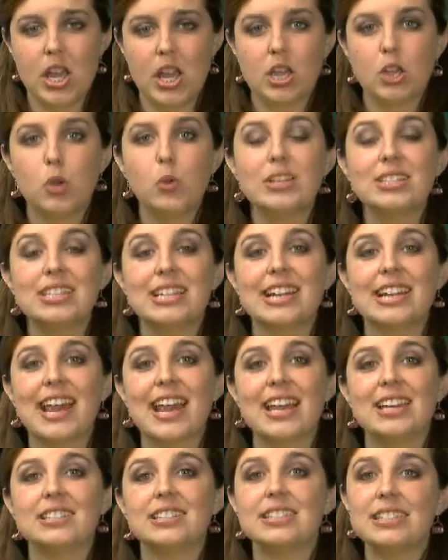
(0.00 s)
USA
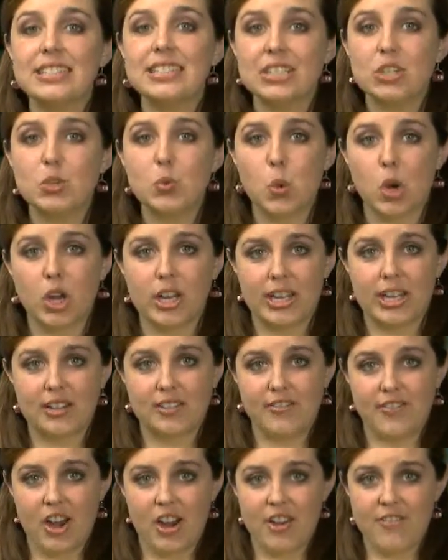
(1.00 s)
Today is still working to
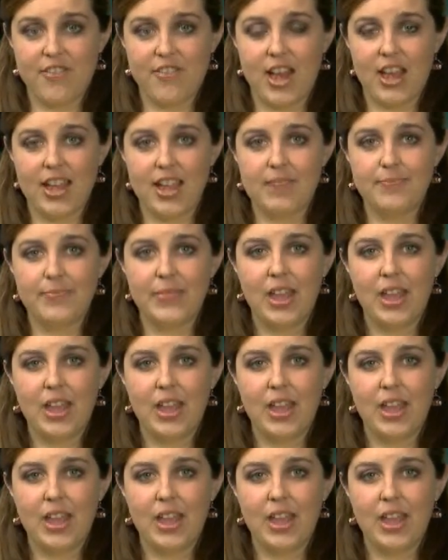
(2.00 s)
verify it.